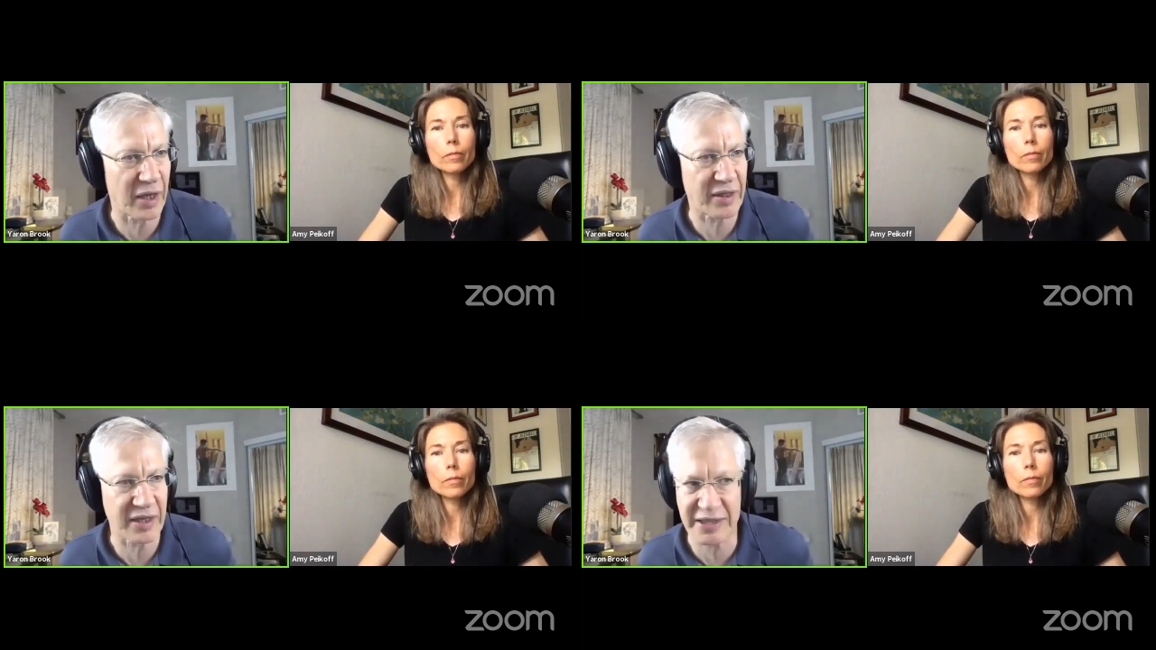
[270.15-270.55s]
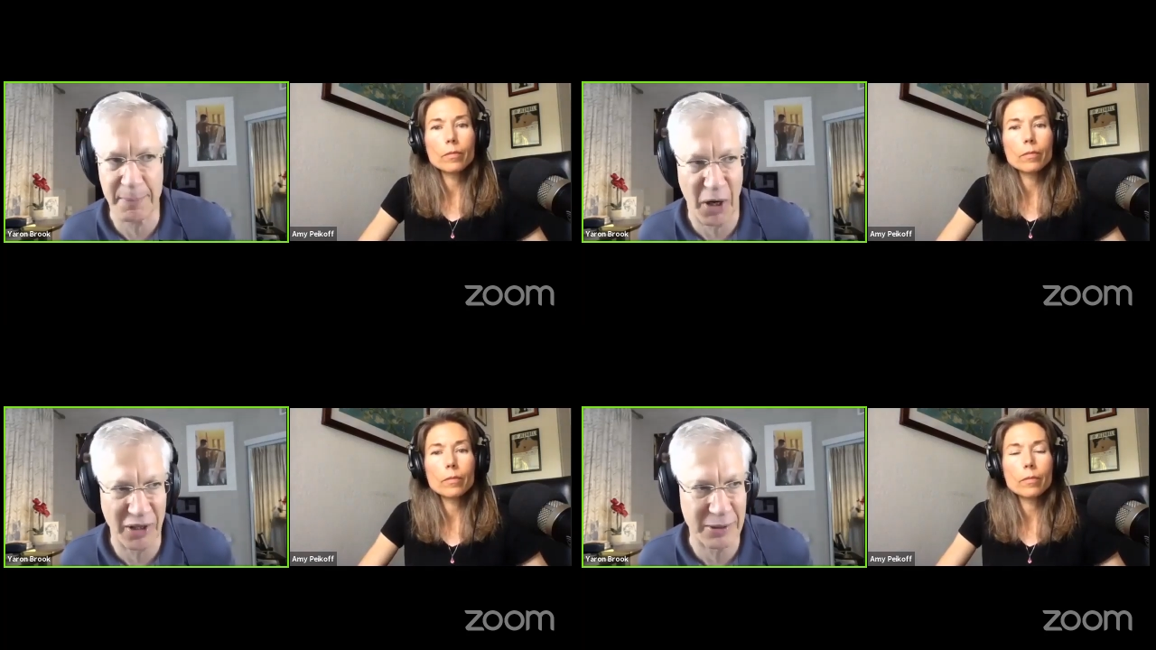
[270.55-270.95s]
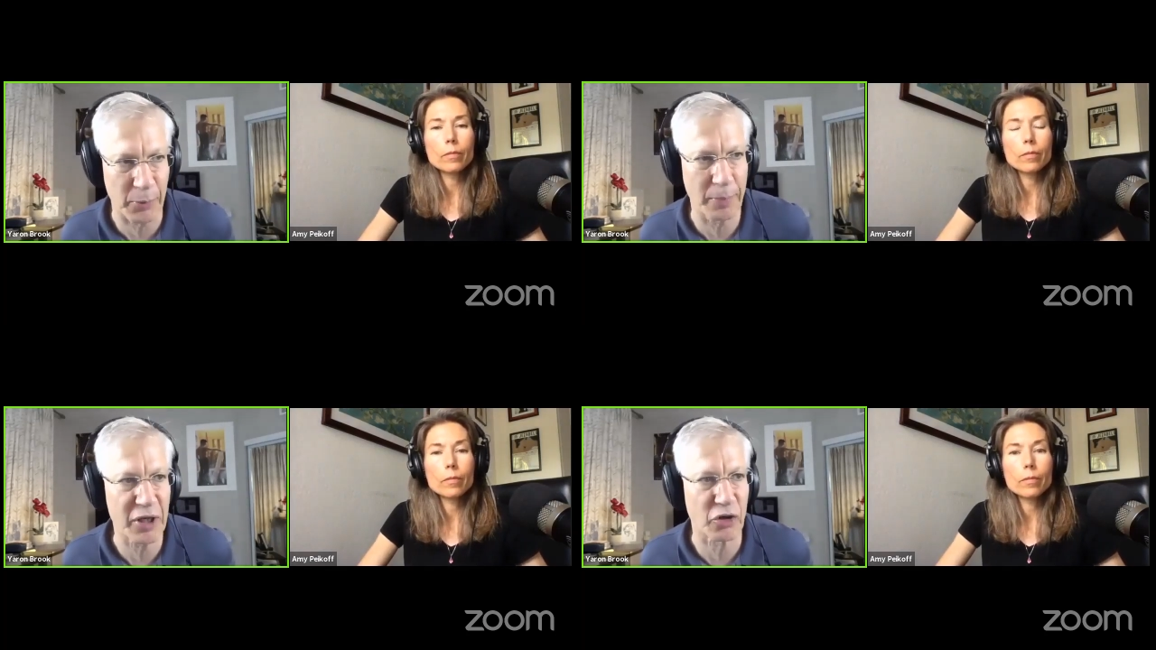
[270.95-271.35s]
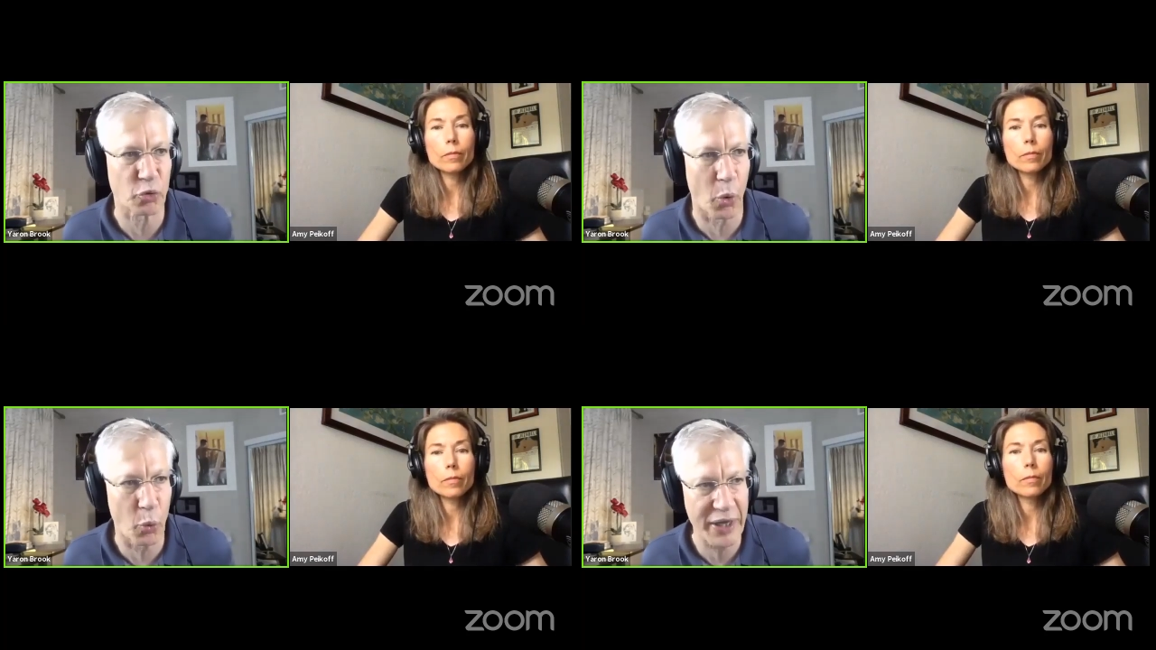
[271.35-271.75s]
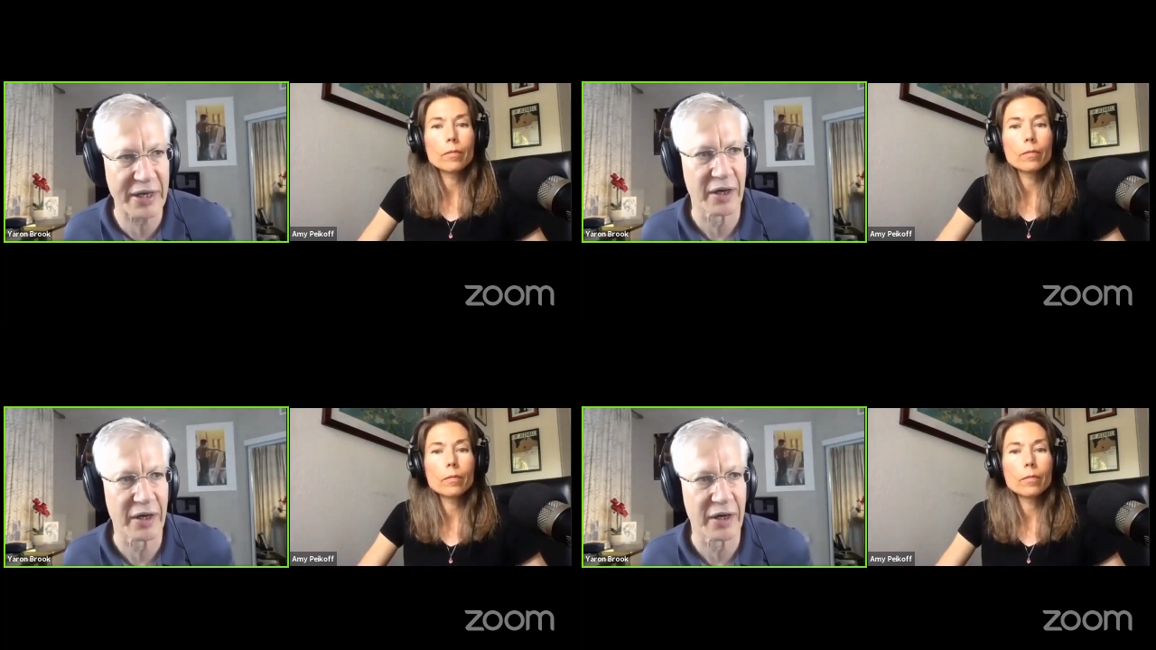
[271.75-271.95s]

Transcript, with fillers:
Speaker 1: They think it's impossible because we're weak,